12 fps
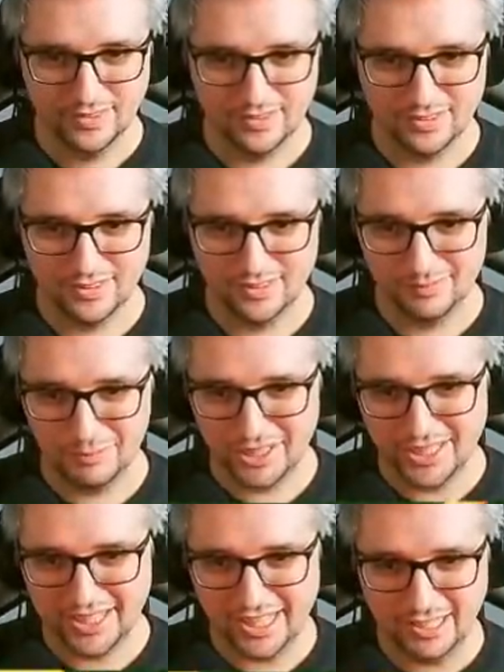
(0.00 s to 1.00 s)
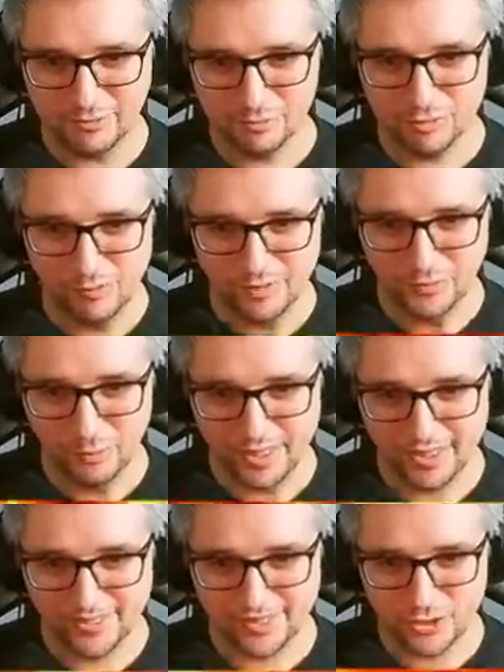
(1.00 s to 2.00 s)
Uh, but I can't promise
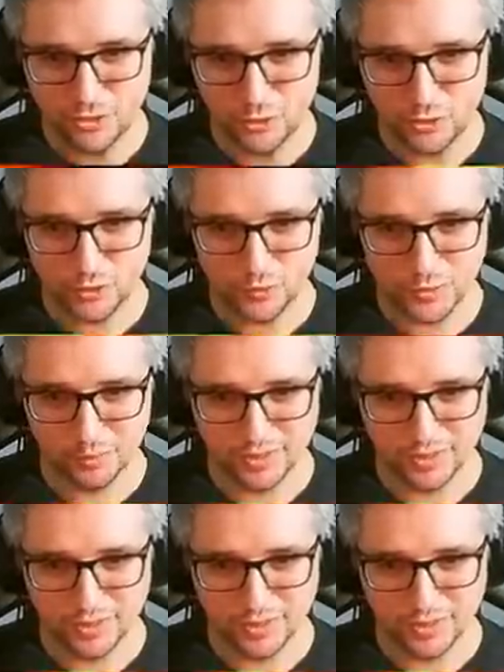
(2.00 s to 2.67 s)
my execution will